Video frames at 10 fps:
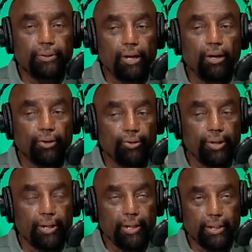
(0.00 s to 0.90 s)
No, go
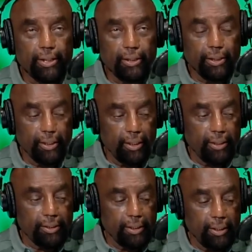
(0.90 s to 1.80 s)
ahead.
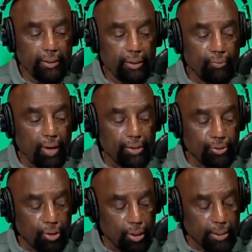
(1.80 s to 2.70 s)
And why
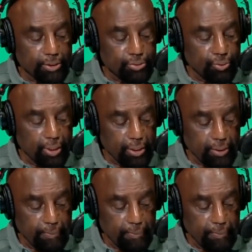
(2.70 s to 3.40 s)
you're calling is what?